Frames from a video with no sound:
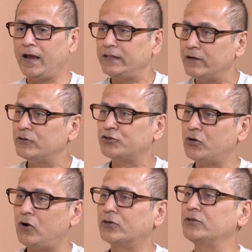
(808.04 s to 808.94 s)
And they were
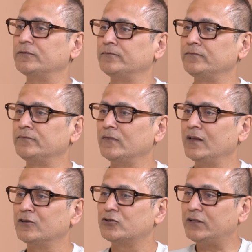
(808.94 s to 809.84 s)
shocked.
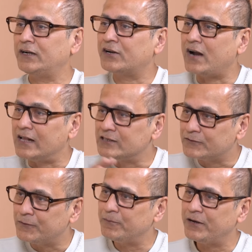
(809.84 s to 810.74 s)
So the
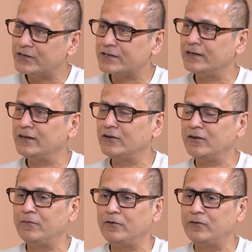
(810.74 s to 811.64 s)
transformation,
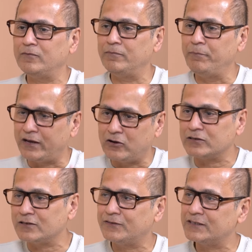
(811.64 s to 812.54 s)

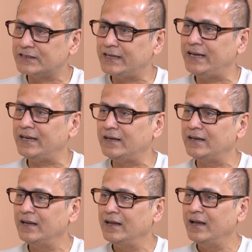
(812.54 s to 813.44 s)
because of the
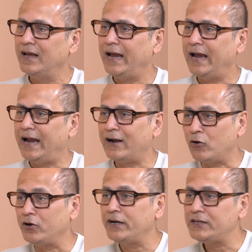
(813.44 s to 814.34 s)
scene, had
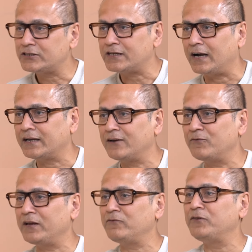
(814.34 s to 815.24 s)
already started
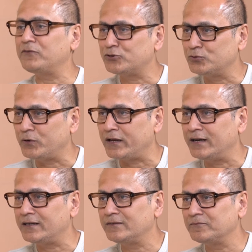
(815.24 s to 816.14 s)
when we were
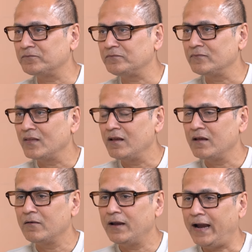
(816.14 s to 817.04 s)
shooting it.
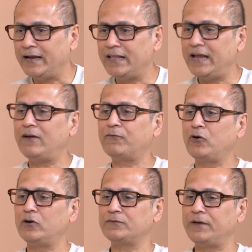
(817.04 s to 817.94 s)
And then, of
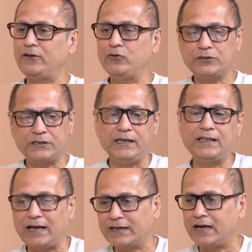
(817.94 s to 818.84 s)
course, when you see
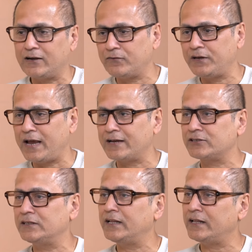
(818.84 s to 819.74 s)
that kind of
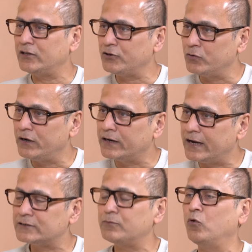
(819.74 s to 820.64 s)
reaction, then the unit
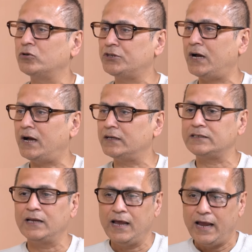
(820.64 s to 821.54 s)
gets more charged,